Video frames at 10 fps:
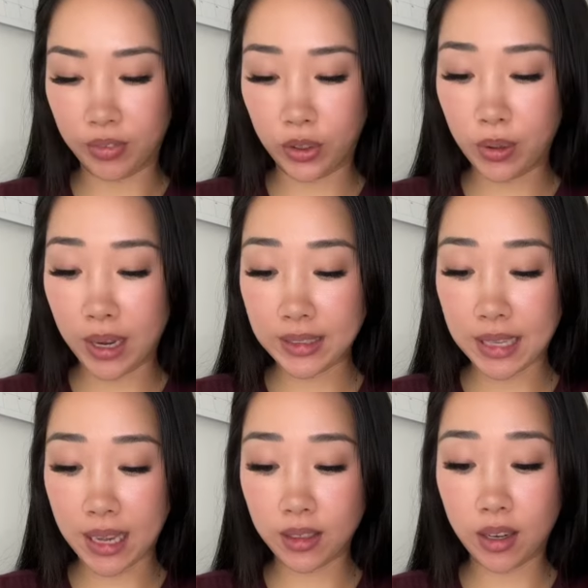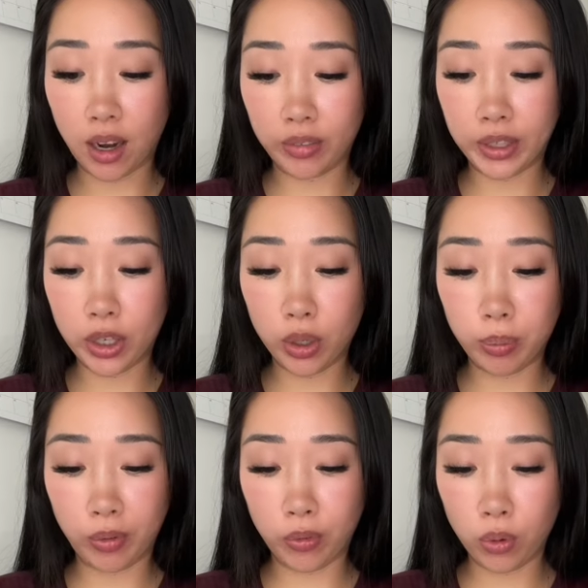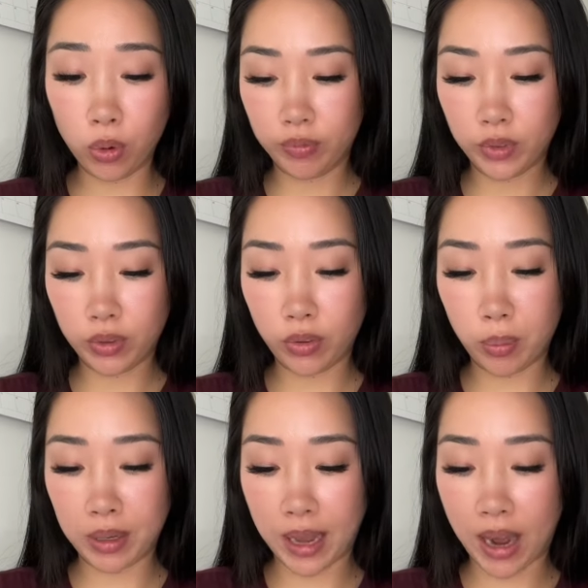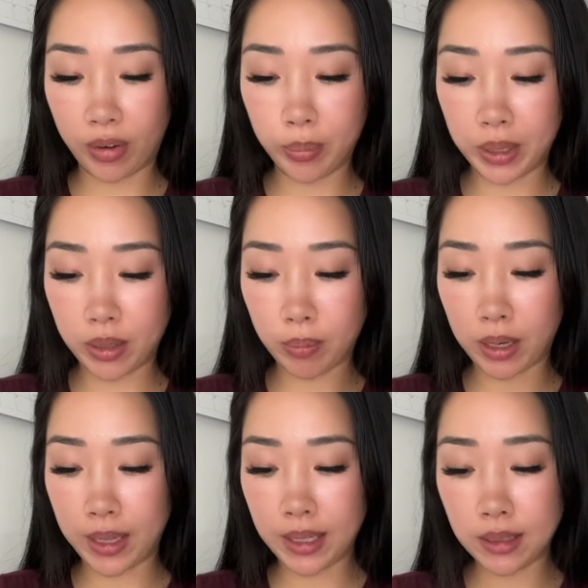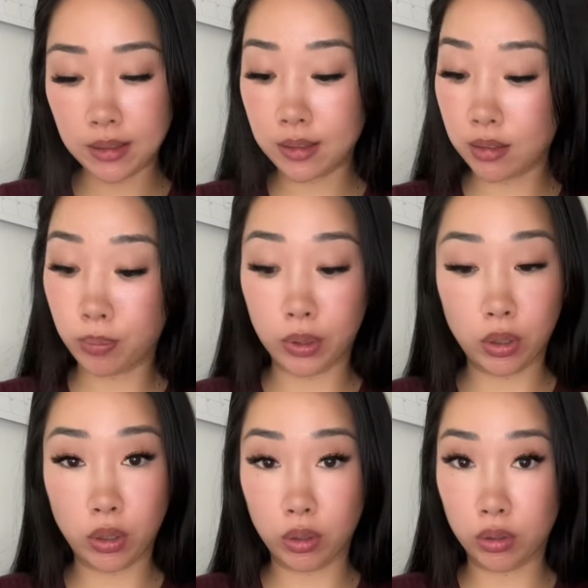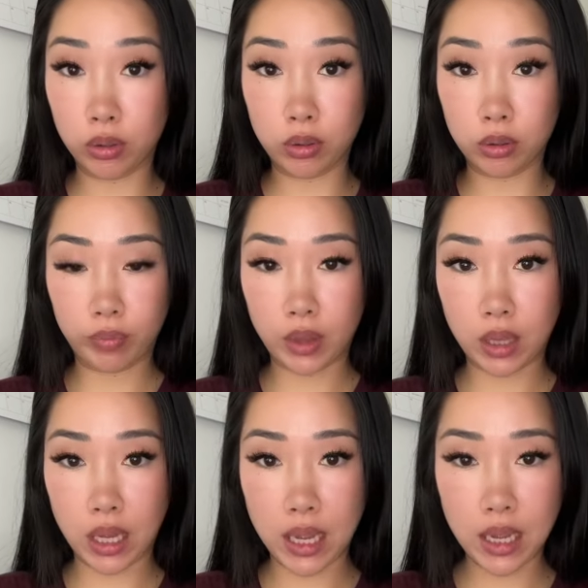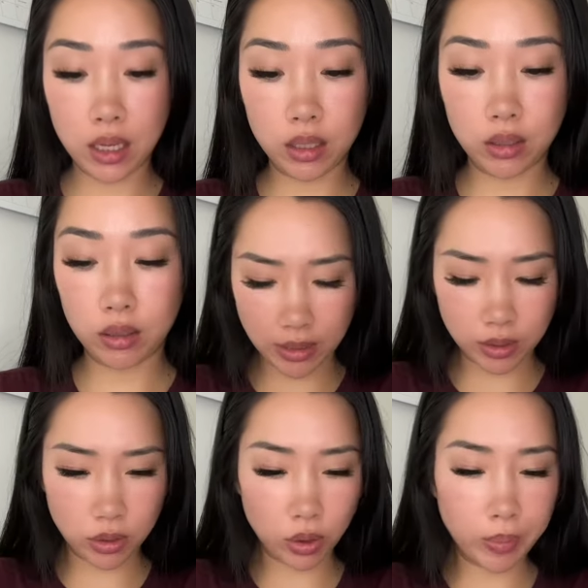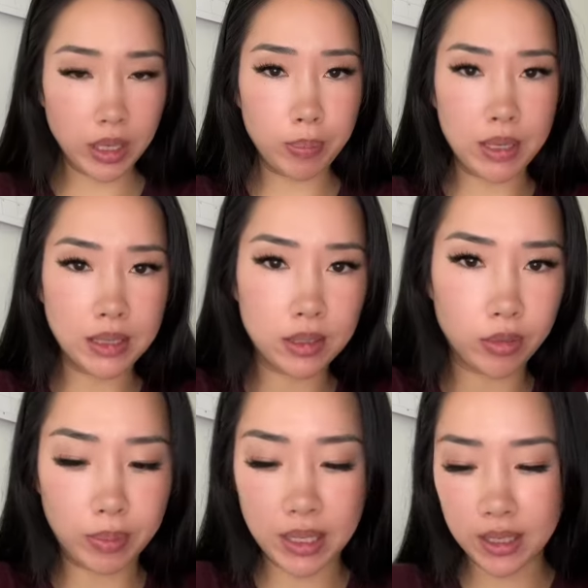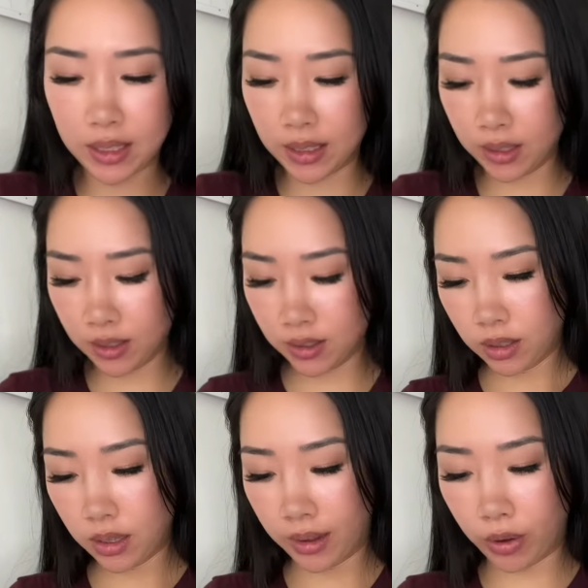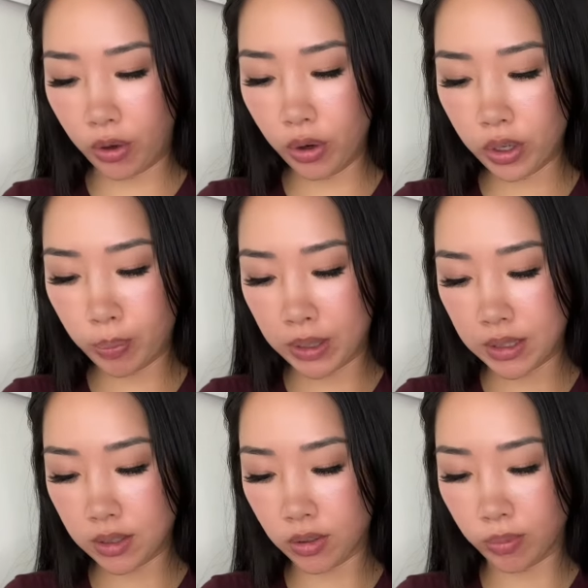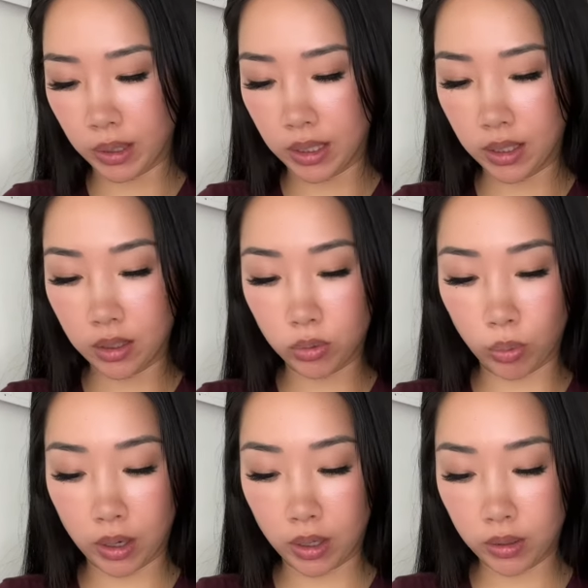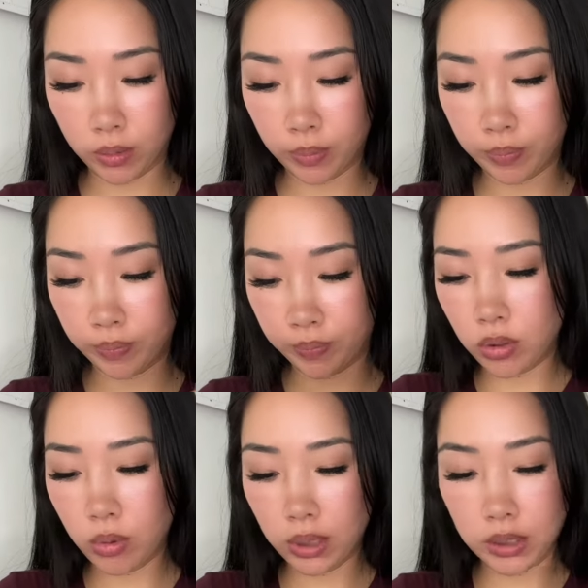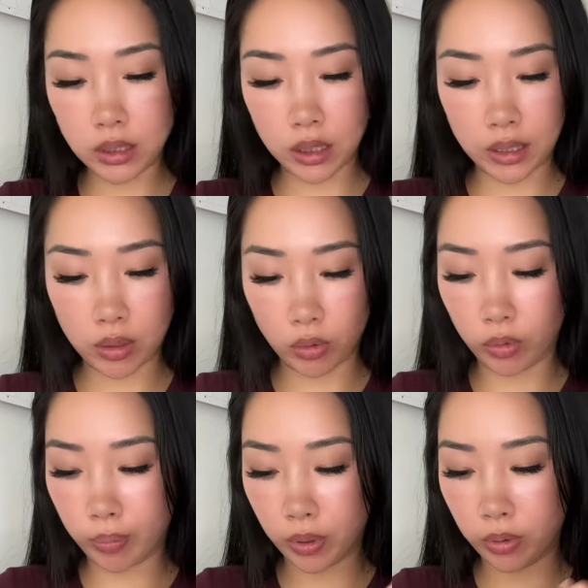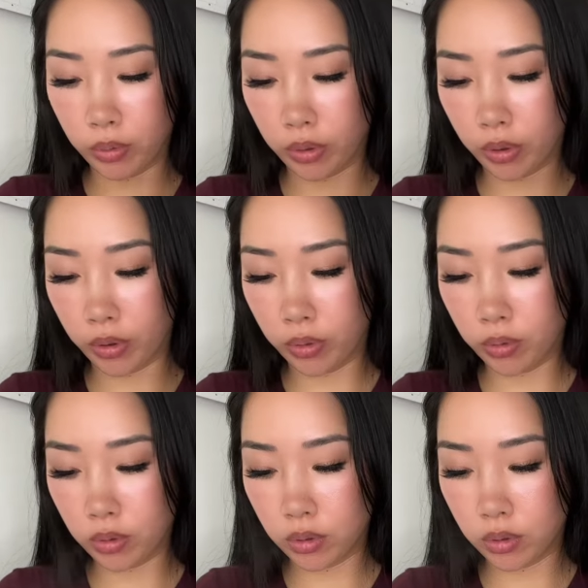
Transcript: Have you guys had curry goat before from a Caribbean place? Because there's so many pieces of meat in here, like good pieces of meat as well. Do like sucking on the bone though.